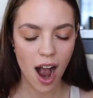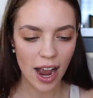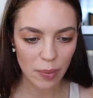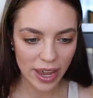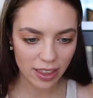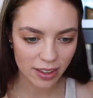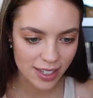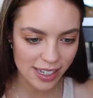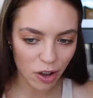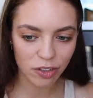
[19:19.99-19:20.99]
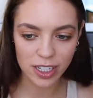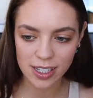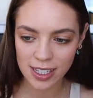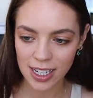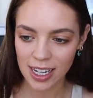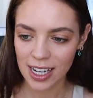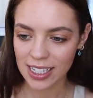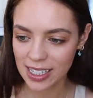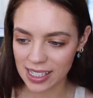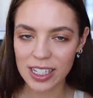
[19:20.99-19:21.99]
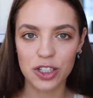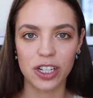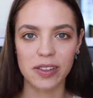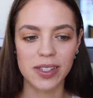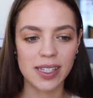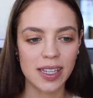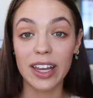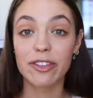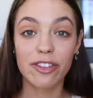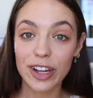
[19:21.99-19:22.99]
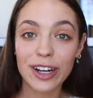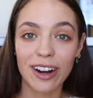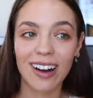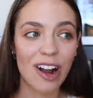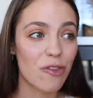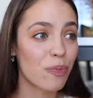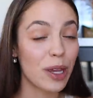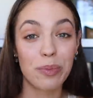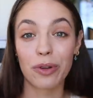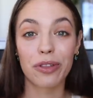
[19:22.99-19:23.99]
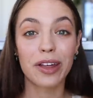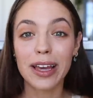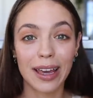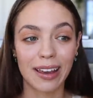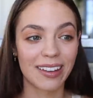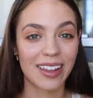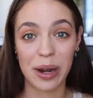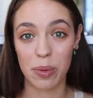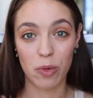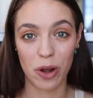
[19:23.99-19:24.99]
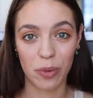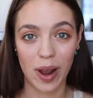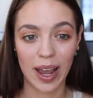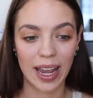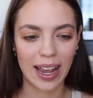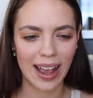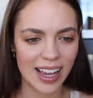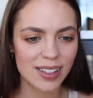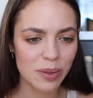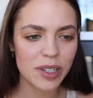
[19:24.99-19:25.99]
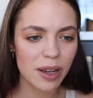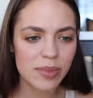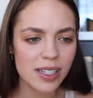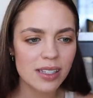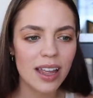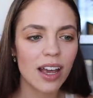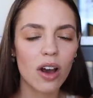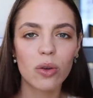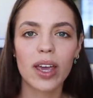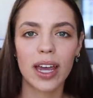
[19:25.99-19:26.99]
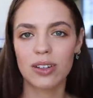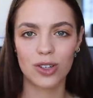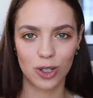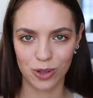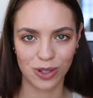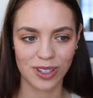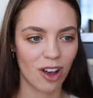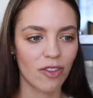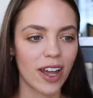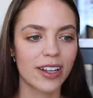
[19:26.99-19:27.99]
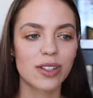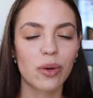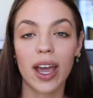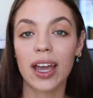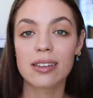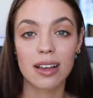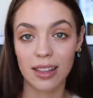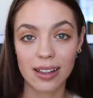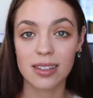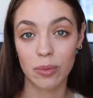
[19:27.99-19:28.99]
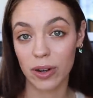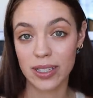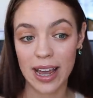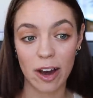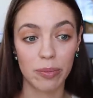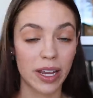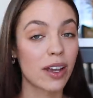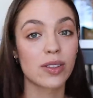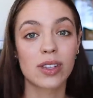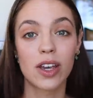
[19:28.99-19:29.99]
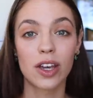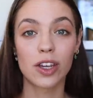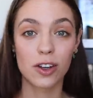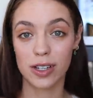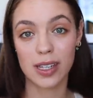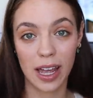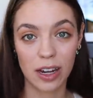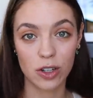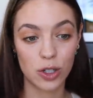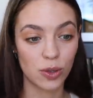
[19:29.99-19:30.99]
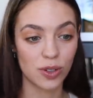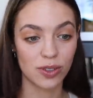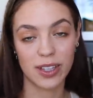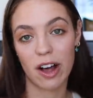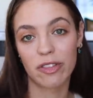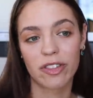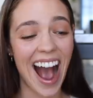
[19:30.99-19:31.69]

I make selfless decisions in fear of people thinking that I'm one way. And sometimes it's like okay to choose yourself and it's okay to let someone down because you're deciding to choose yourself.